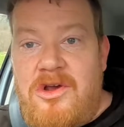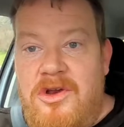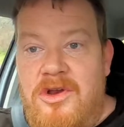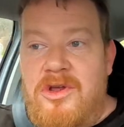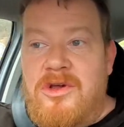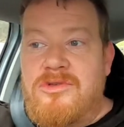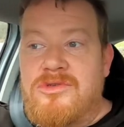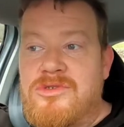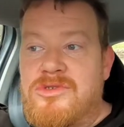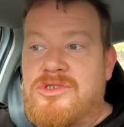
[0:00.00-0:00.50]

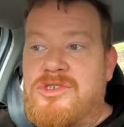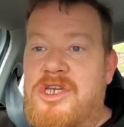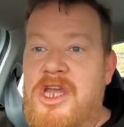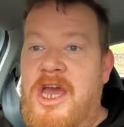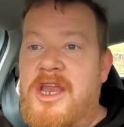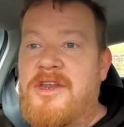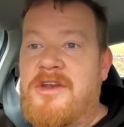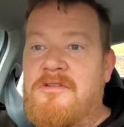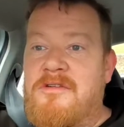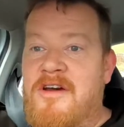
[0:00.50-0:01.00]
old
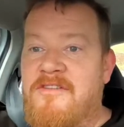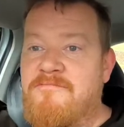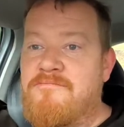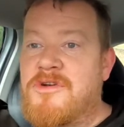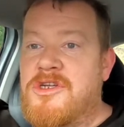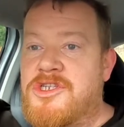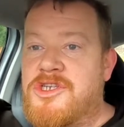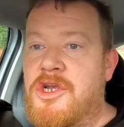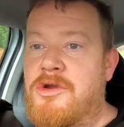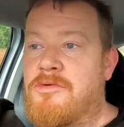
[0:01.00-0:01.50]
cheddar, I've
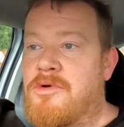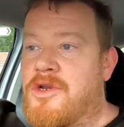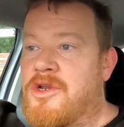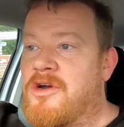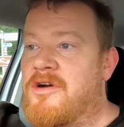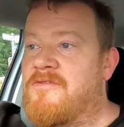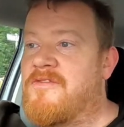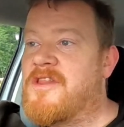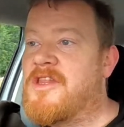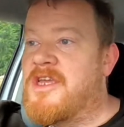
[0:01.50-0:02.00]
matured
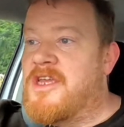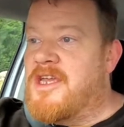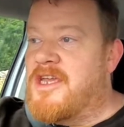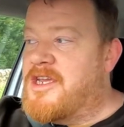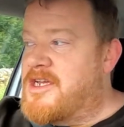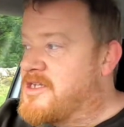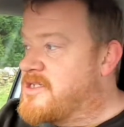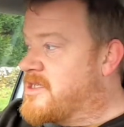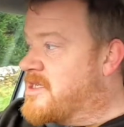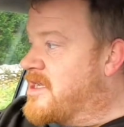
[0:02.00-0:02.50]
over the
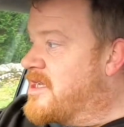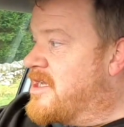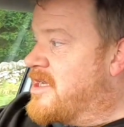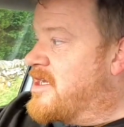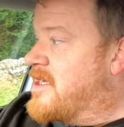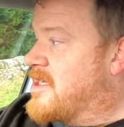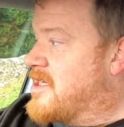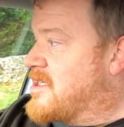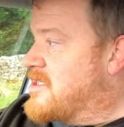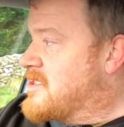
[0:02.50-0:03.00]
years,
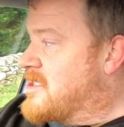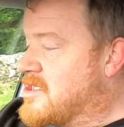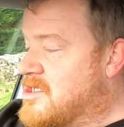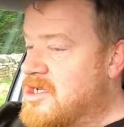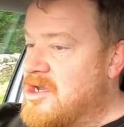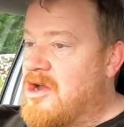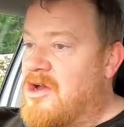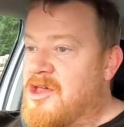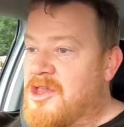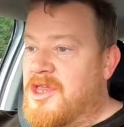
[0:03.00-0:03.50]
and it's the
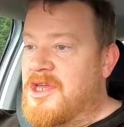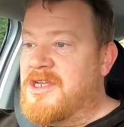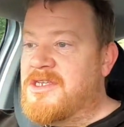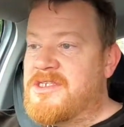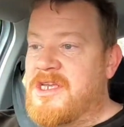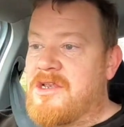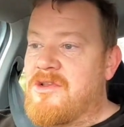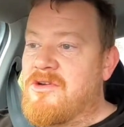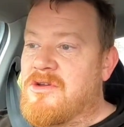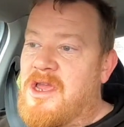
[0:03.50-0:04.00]
sort of things I
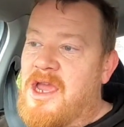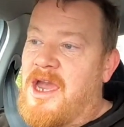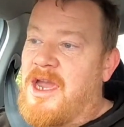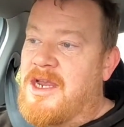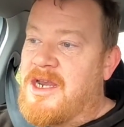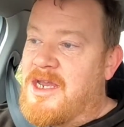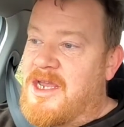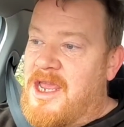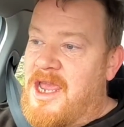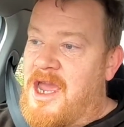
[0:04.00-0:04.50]
look at in a
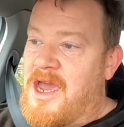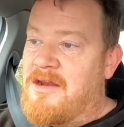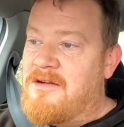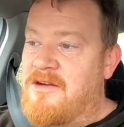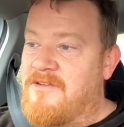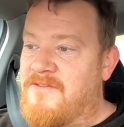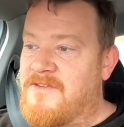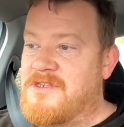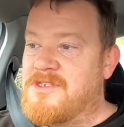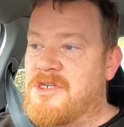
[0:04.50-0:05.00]
car. If
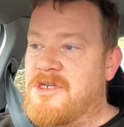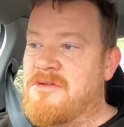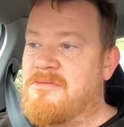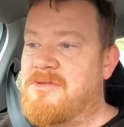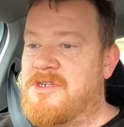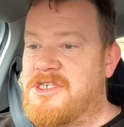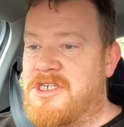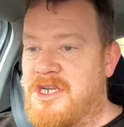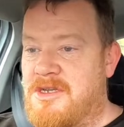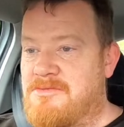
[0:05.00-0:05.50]
it's going to
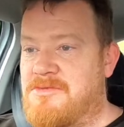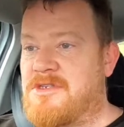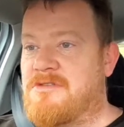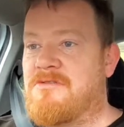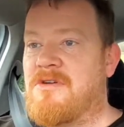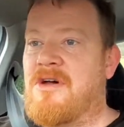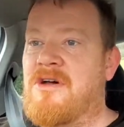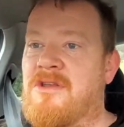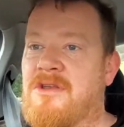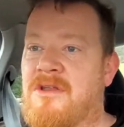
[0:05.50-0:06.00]
be cheap to
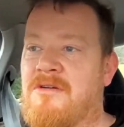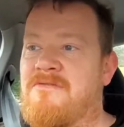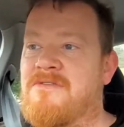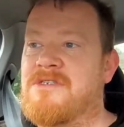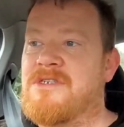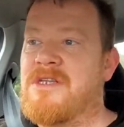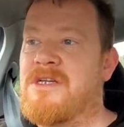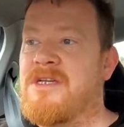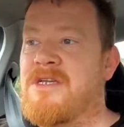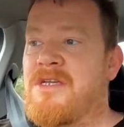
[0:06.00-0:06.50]
run,
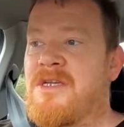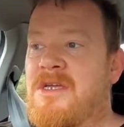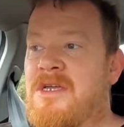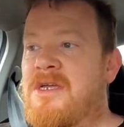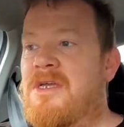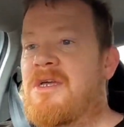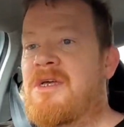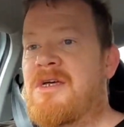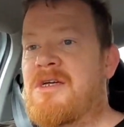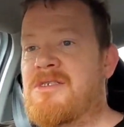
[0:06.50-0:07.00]
obviously,
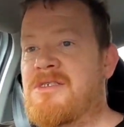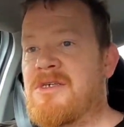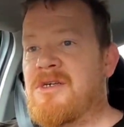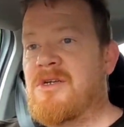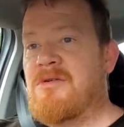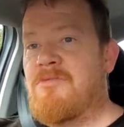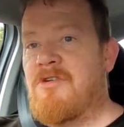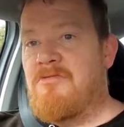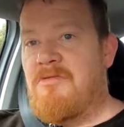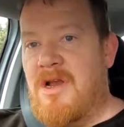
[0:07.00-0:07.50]
is it going to
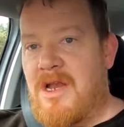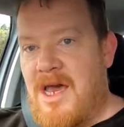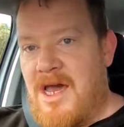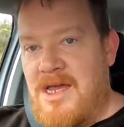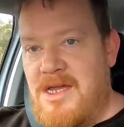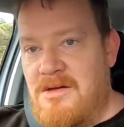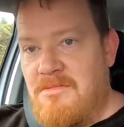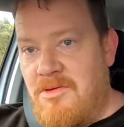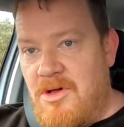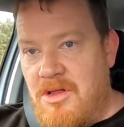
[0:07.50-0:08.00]
be
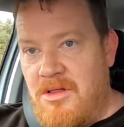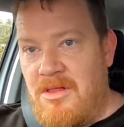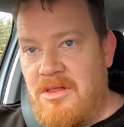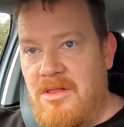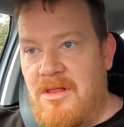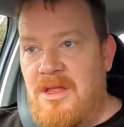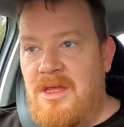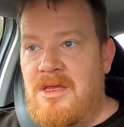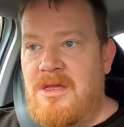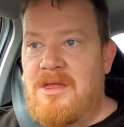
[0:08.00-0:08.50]
reliable,
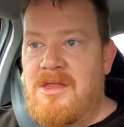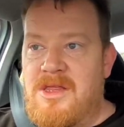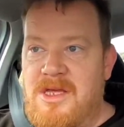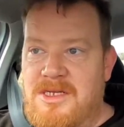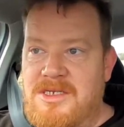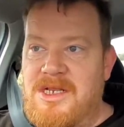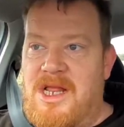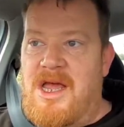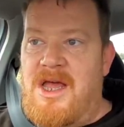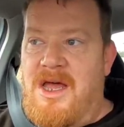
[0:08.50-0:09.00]
things
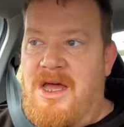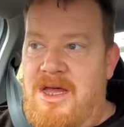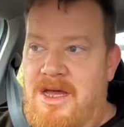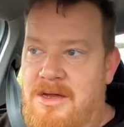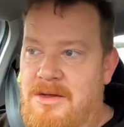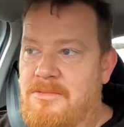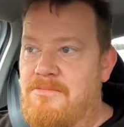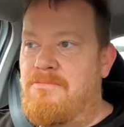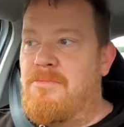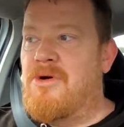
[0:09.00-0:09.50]
like that.
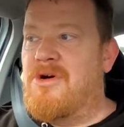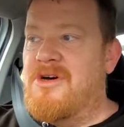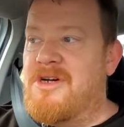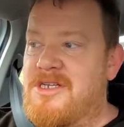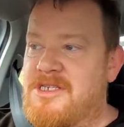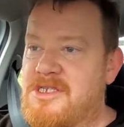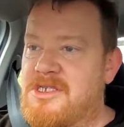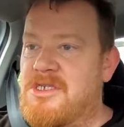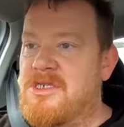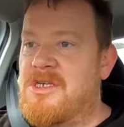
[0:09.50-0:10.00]
But it's